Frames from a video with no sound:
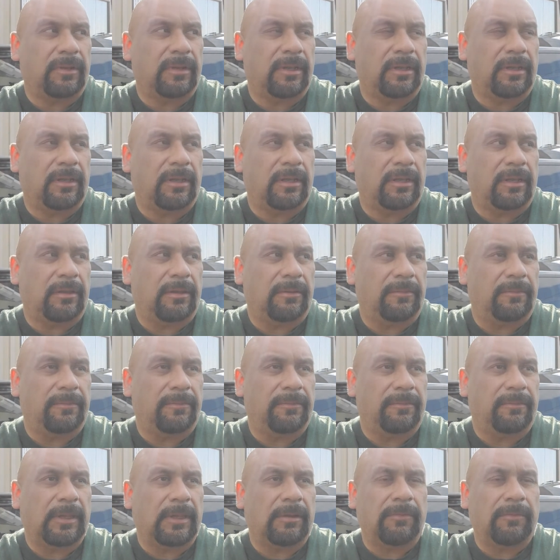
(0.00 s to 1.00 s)

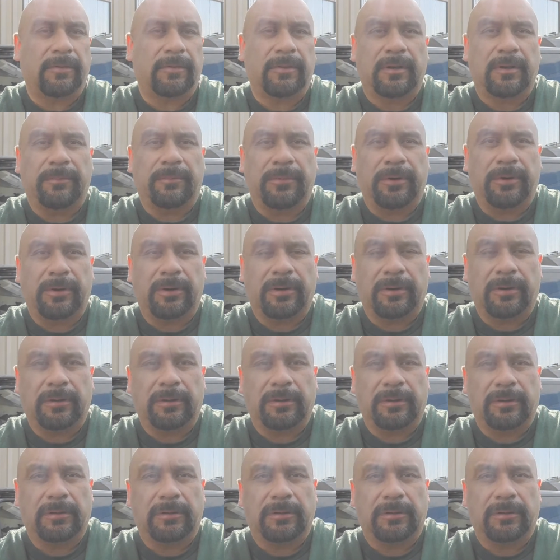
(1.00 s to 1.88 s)
a murder,